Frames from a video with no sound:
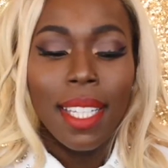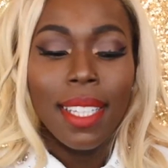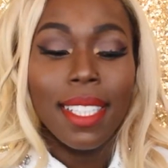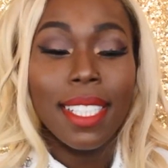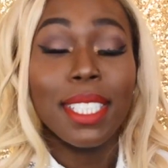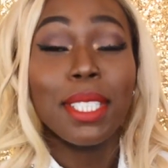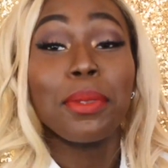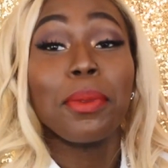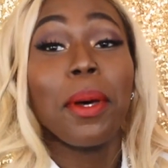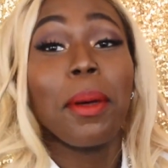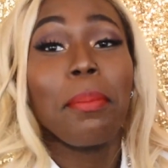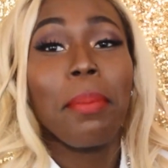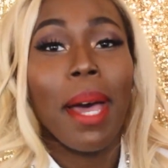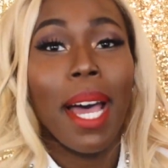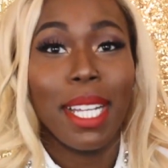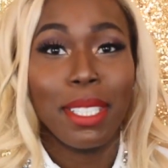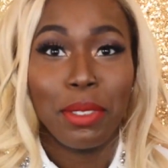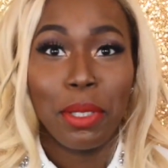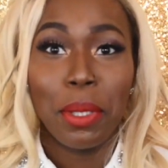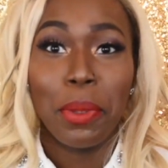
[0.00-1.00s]
This is what
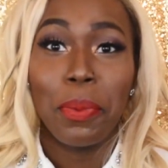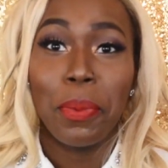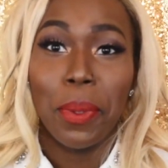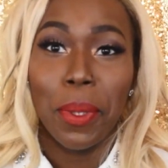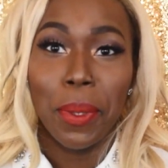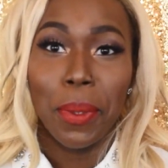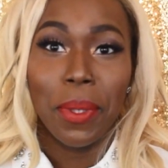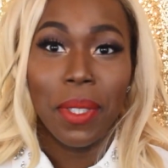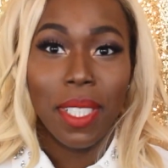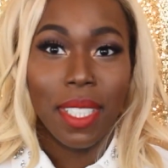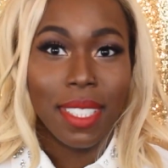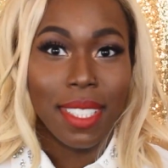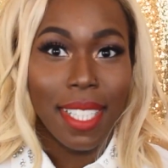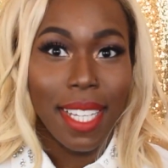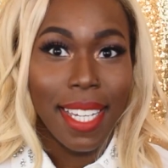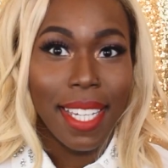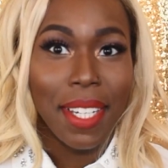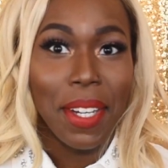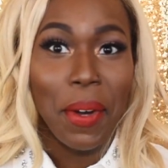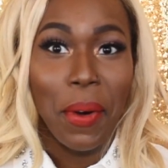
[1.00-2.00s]
Patrick Wu looks
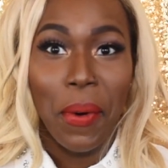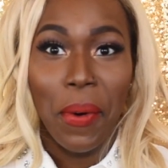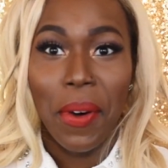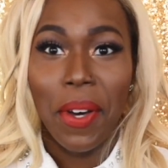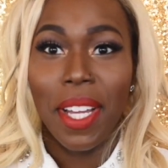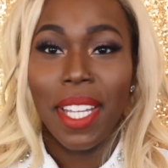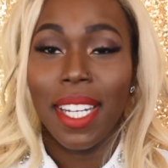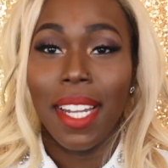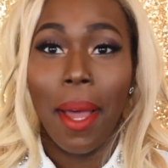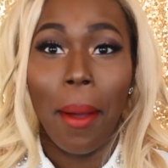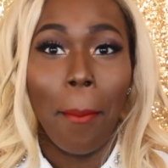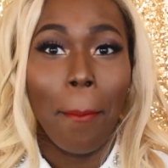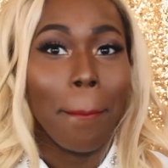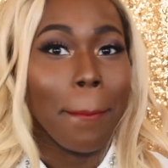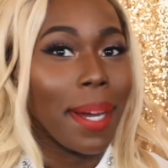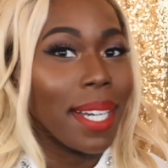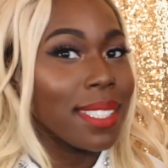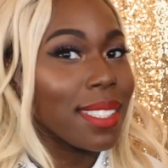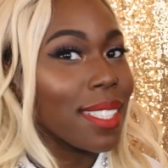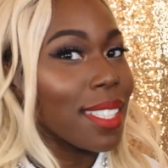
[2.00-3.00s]
like on
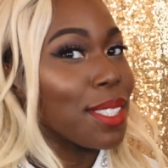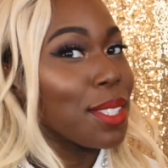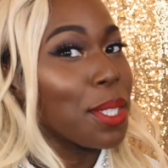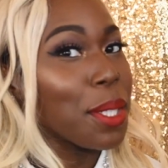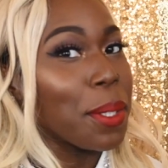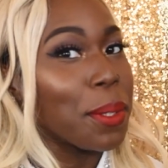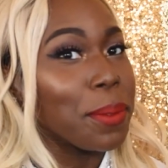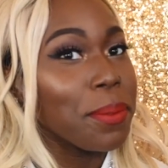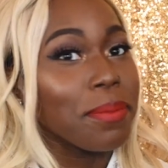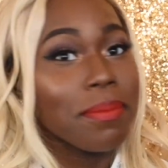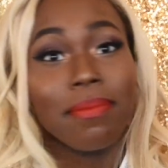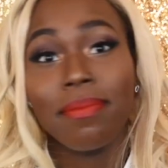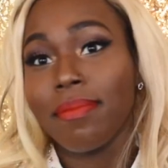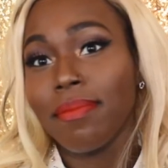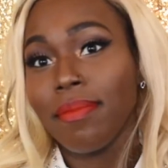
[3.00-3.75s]
my skin tone.